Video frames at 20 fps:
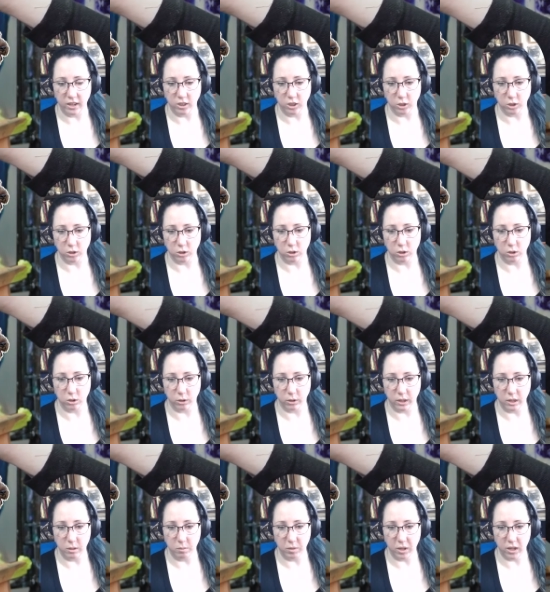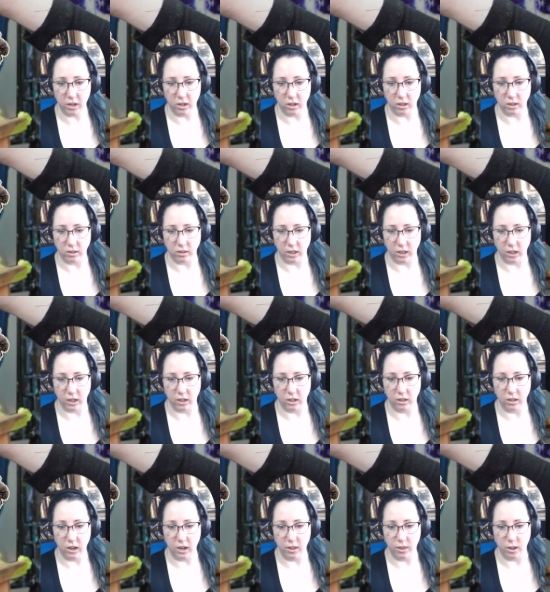just scream their hearts
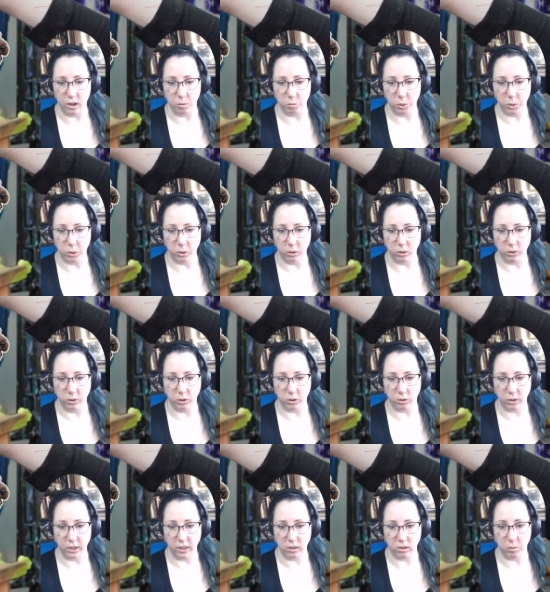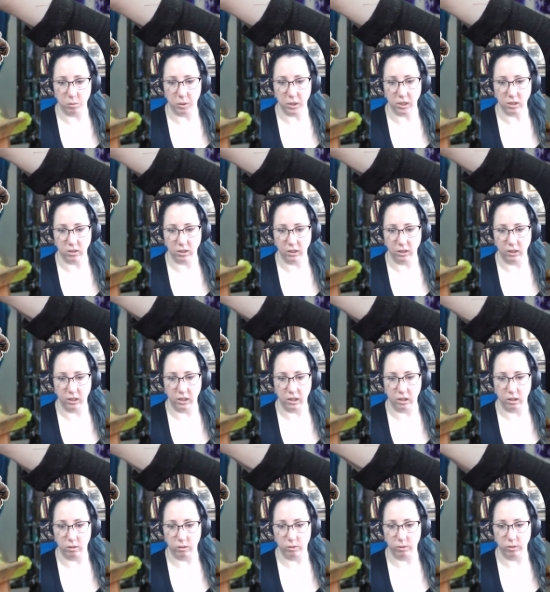out and then pull all the trees to bits and
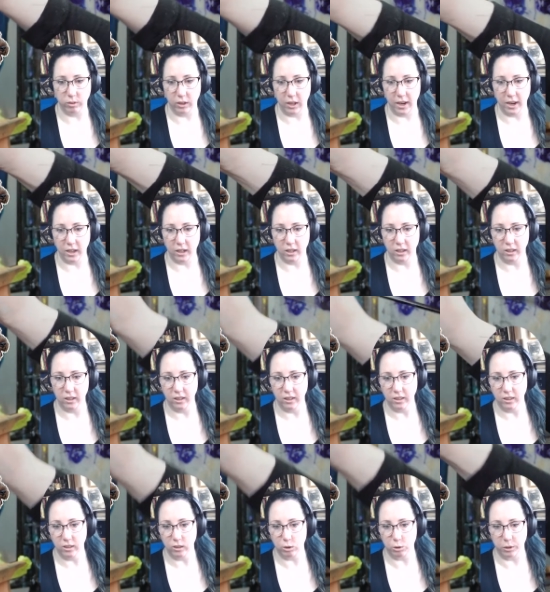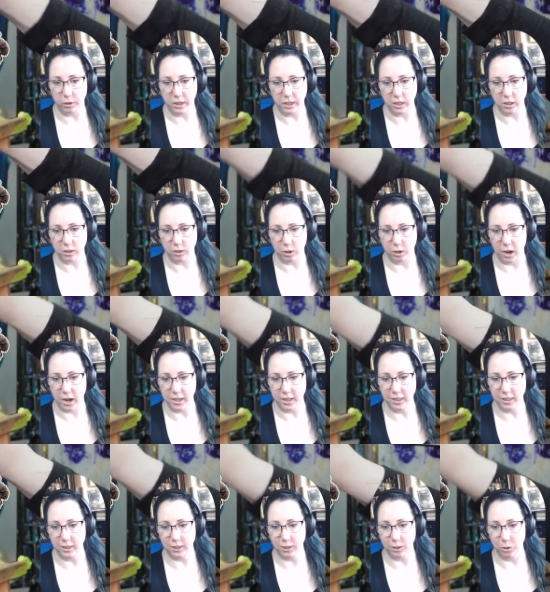leave, like, tree
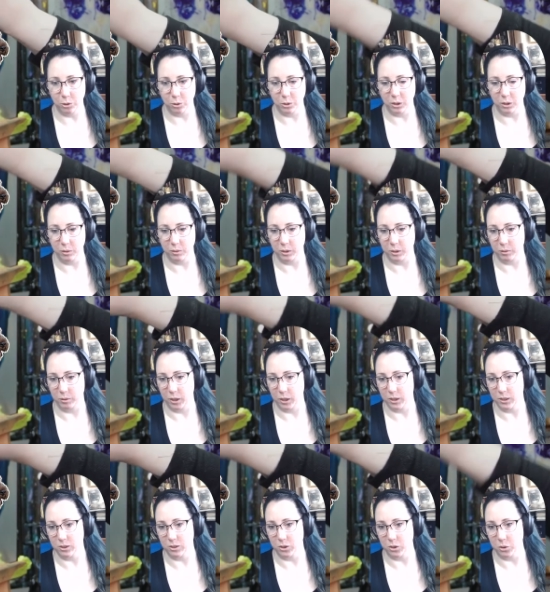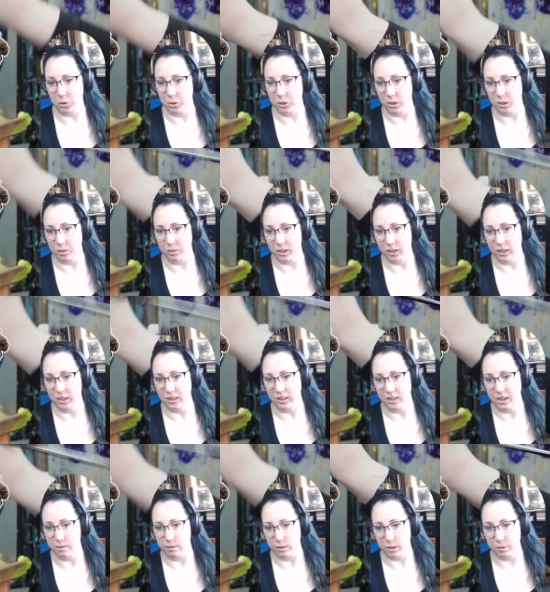detritus all over the roads and all over
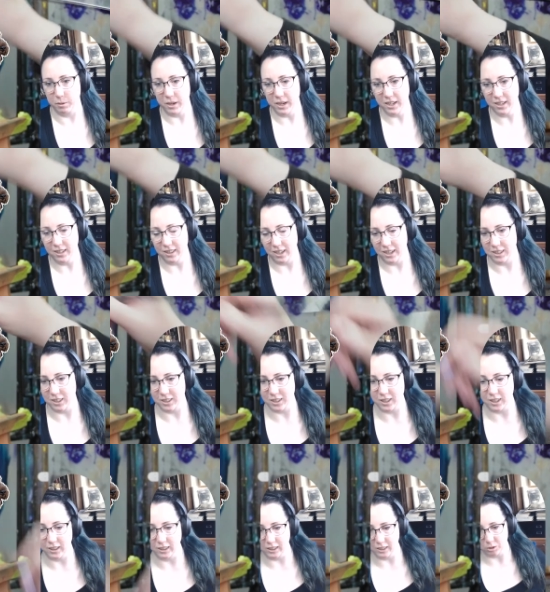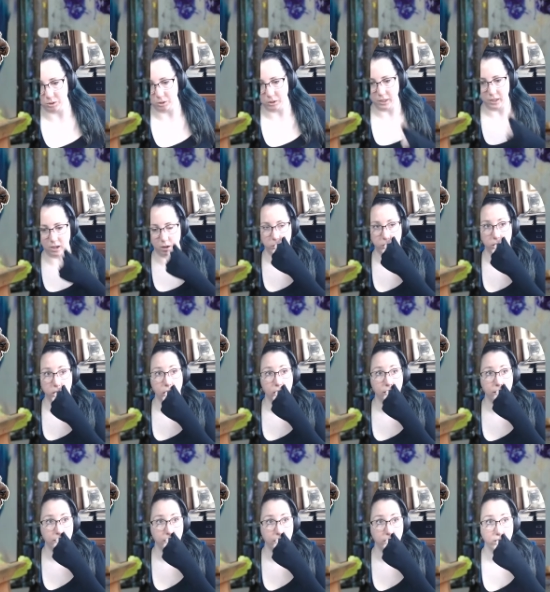everywhere. They just literally come
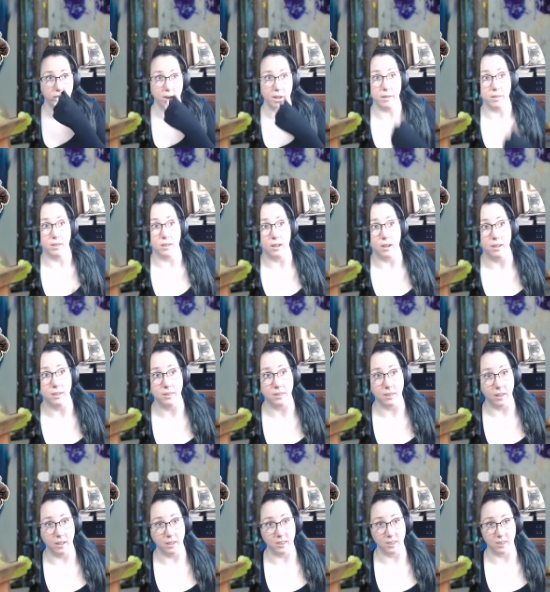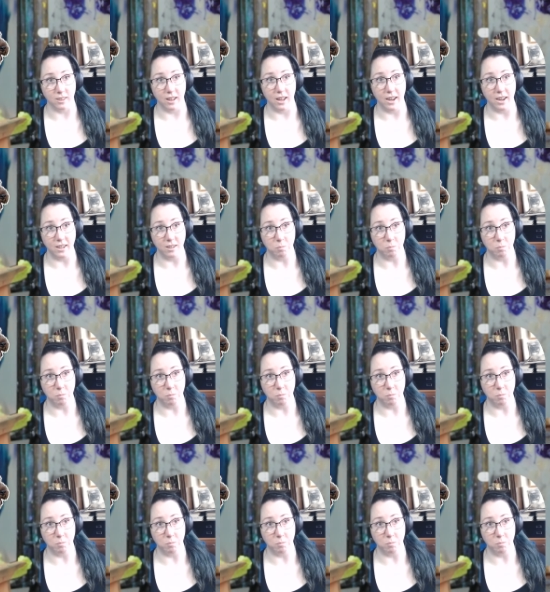around and vandalise. They're just like,